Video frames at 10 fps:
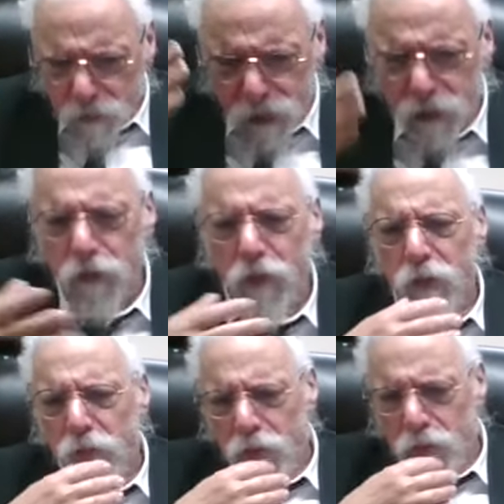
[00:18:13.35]
passed away
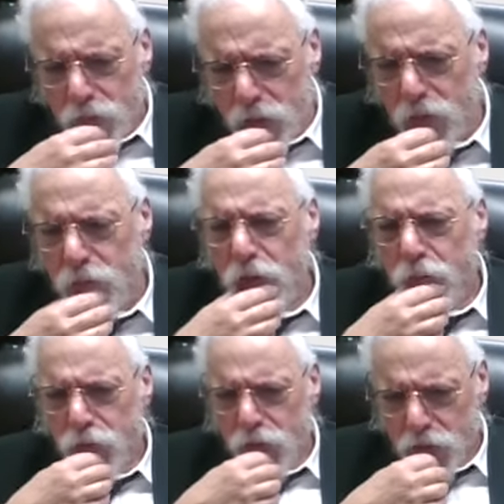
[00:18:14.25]
a
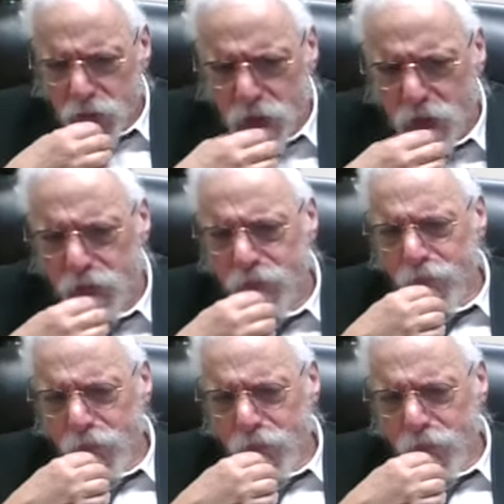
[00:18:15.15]
number of years ago.